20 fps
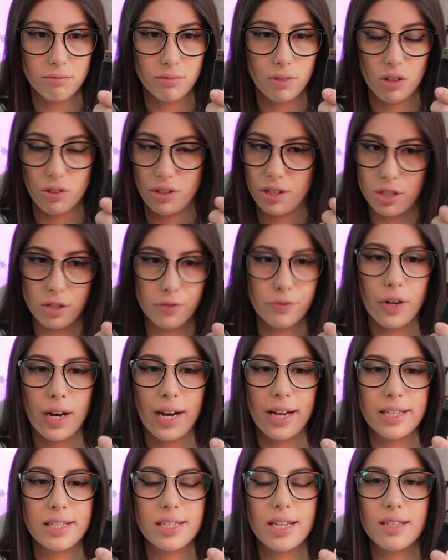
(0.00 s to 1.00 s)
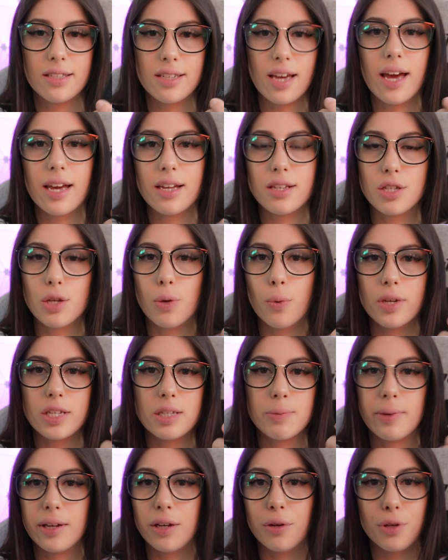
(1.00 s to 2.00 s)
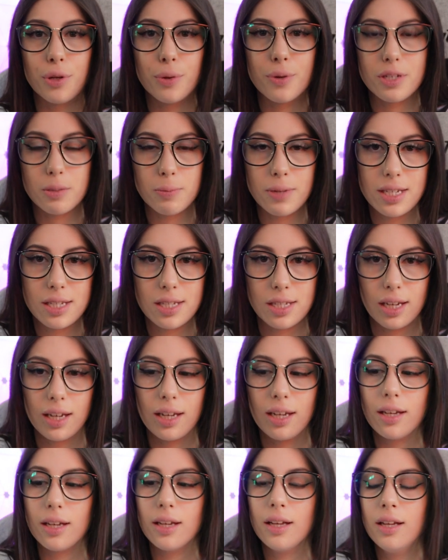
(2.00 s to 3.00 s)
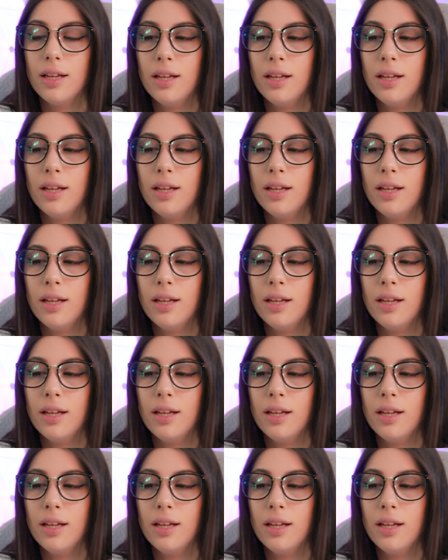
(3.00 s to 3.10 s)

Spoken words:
on a device that takes USB or USB-C,